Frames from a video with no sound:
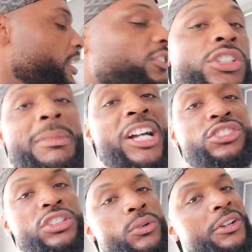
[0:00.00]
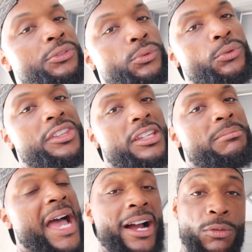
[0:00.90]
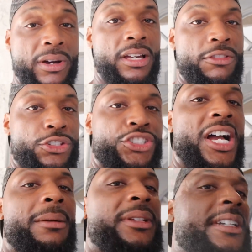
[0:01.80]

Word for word: So I'm actually going through the back way of the shop